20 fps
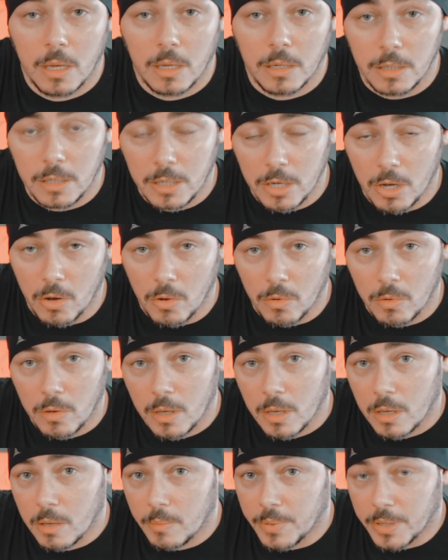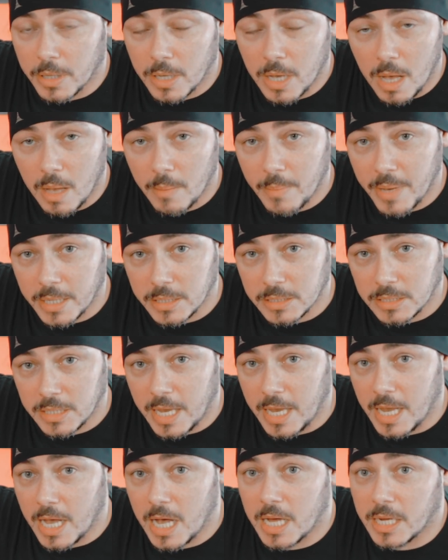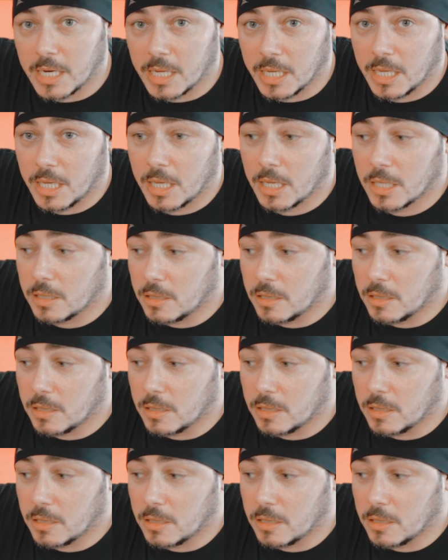No. But combat is chaotic.